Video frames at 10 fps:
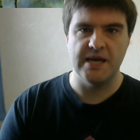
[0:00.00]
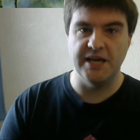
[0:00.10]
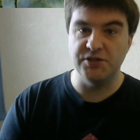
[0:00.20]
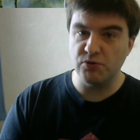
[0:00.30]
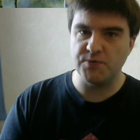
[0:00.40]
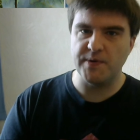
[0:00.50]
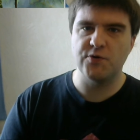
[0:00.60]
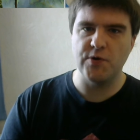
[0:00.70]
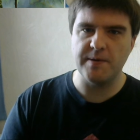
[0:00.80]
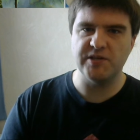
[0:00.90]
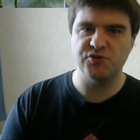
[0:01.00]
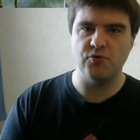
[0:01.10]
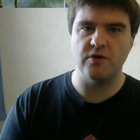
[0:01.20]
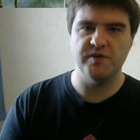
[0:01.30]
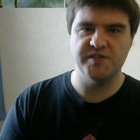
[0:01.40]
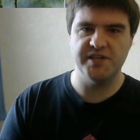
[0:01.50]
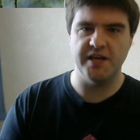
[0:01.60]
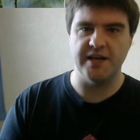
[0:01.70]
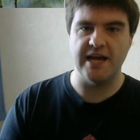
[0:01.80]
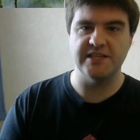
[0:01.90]
He's also incredibly strong and
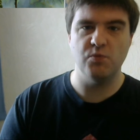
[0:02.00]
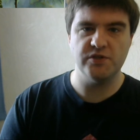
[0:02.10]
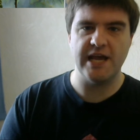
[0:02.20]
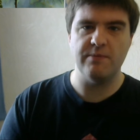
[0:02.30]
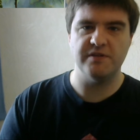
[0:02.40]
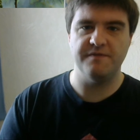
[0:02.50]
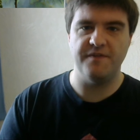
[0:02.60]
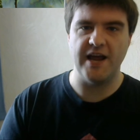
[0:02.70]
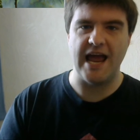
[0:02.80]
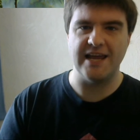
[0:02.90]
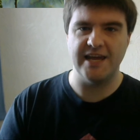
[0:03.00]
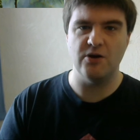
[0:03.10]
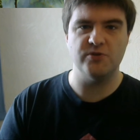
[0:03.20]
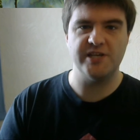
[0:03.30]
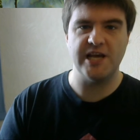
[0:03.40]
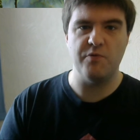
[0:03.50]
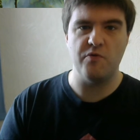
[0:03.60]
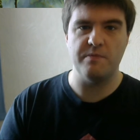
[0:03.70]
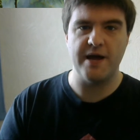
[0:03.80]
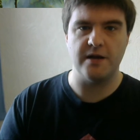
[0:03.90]
resilient, as he was able to fight and kill
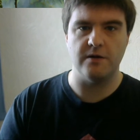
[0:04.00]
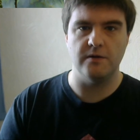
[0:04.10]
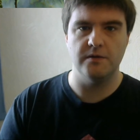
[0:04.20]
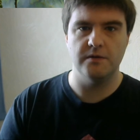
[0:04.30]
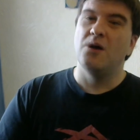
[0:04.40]
Sabor in battle,